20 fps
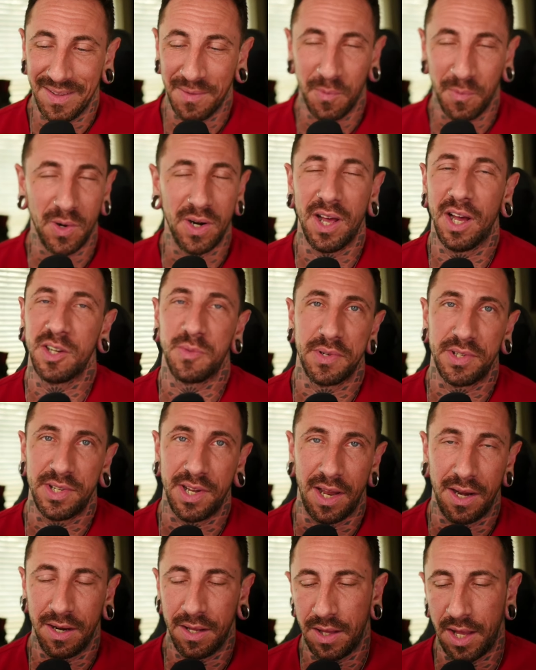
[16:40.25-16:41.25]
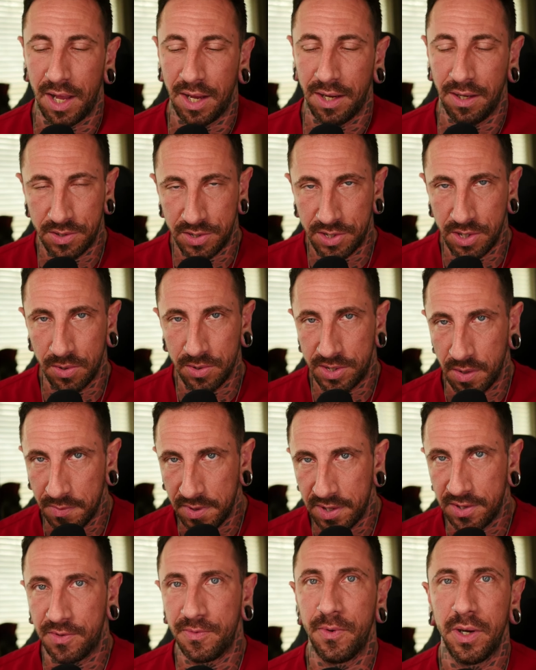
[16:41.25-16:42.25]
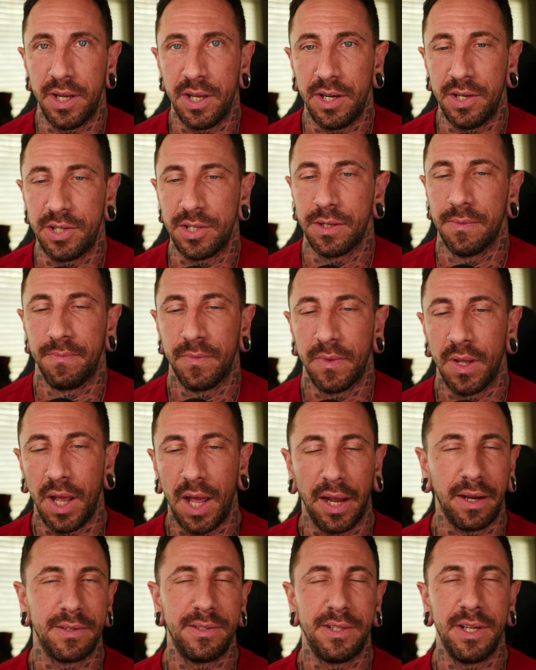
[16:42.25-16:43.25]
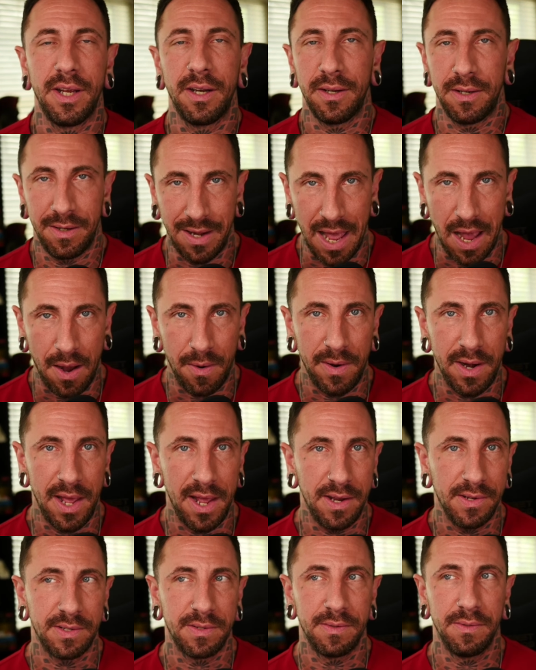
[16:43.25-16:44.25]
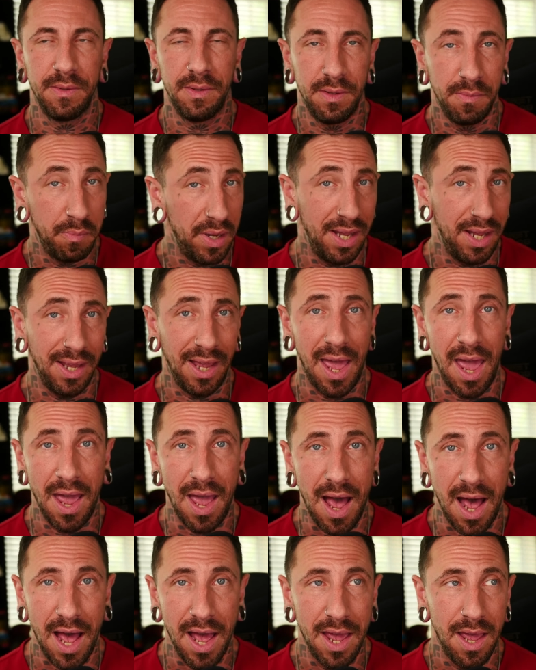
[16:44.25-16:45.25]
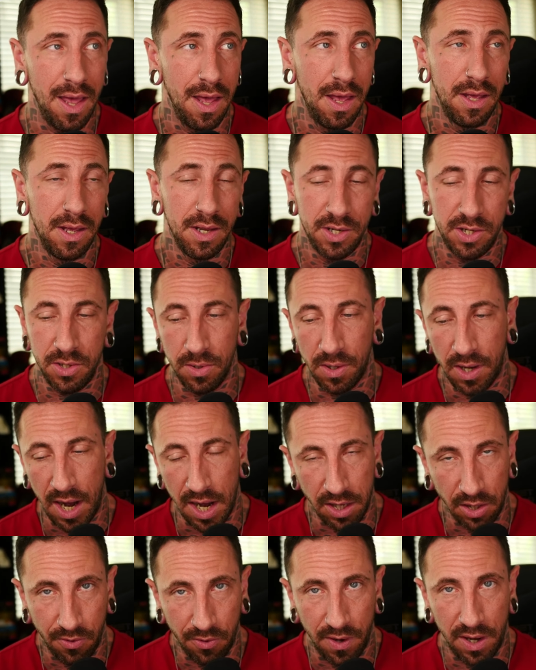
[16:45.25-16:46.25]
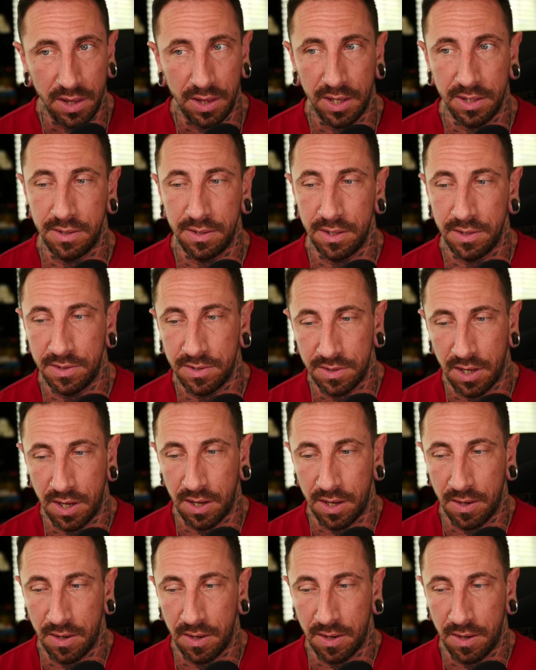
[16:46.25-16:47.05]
100%. Like, so some of this footage, I could see it nowadays being AI to kind of create like this,